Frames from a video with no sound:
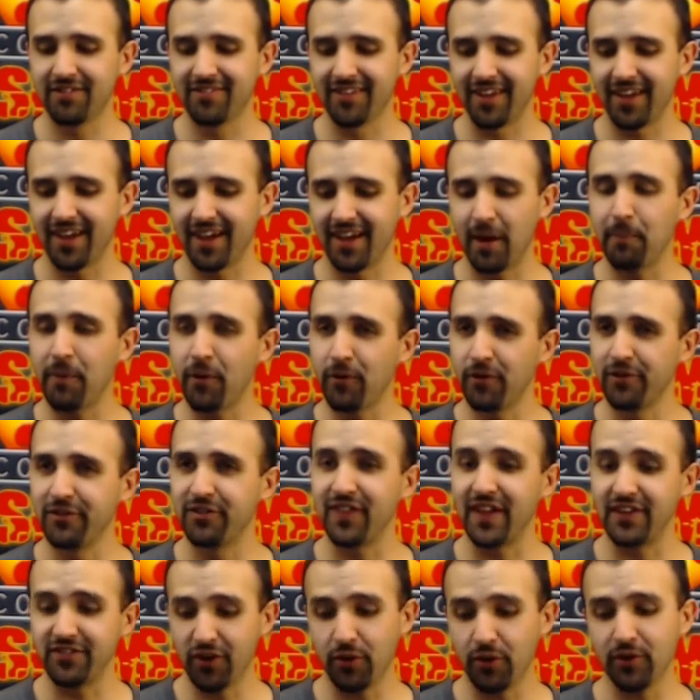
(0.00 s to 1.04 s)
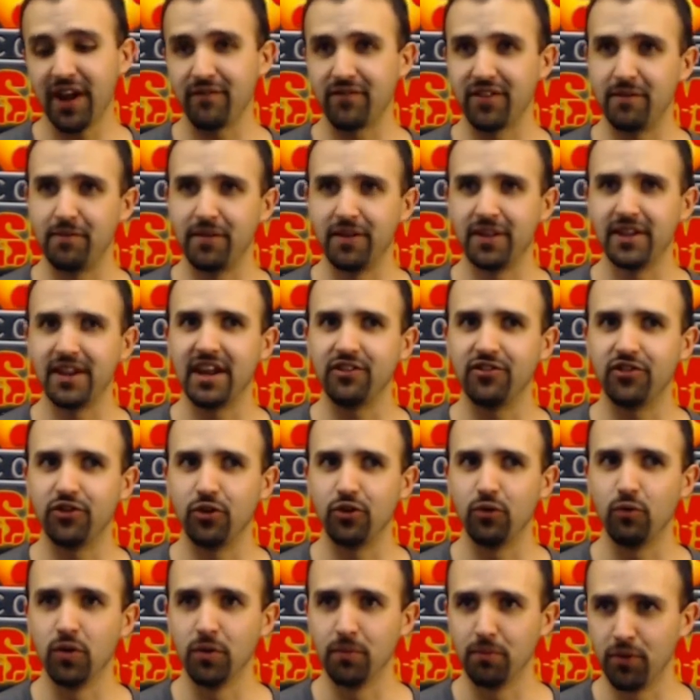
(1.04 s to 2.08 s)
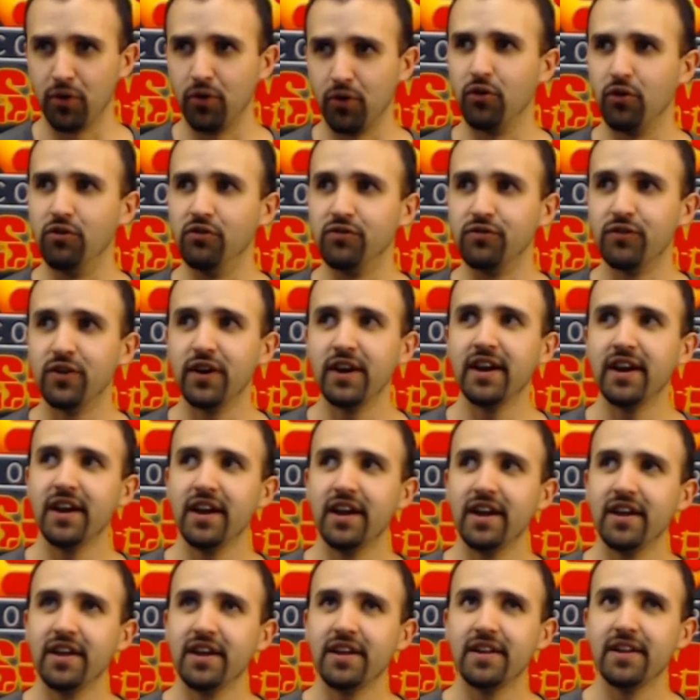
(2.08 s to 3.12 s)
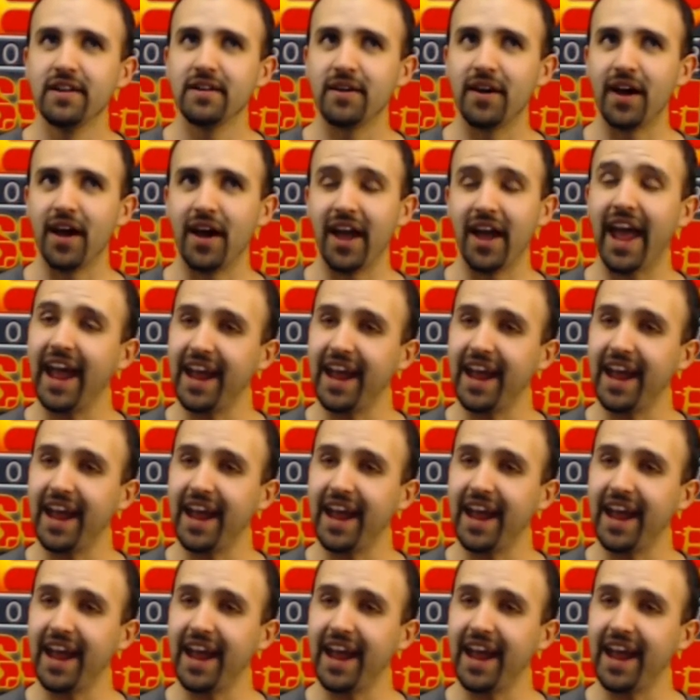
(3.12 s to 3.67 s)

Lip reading: opponents that don't have the ability to remove 7